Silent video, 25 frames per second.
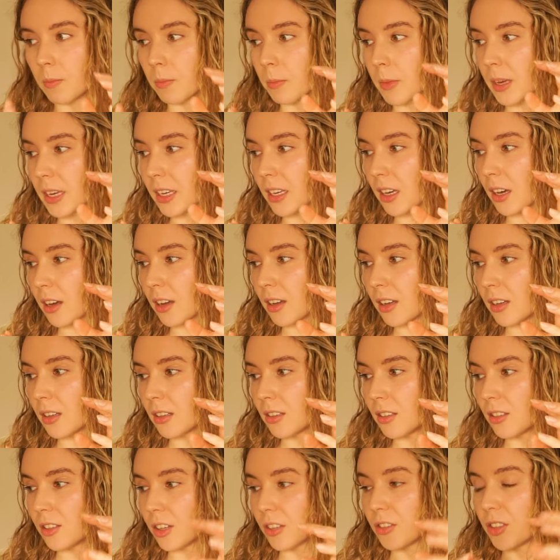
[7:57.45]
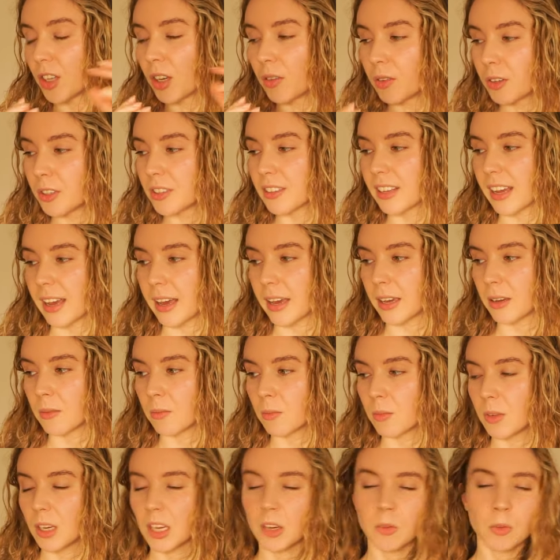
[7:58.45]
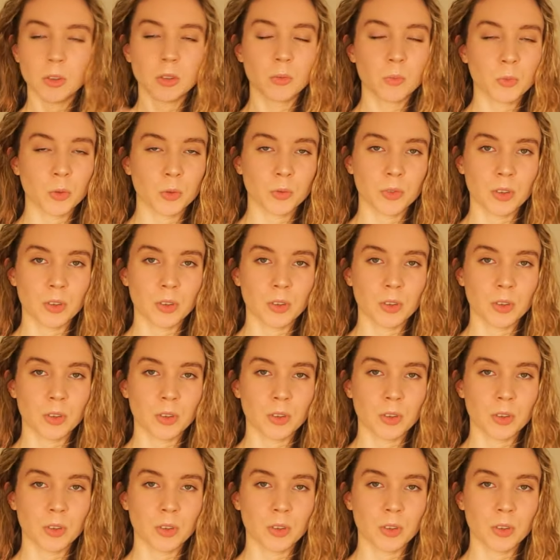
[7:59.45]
because just over time, it would move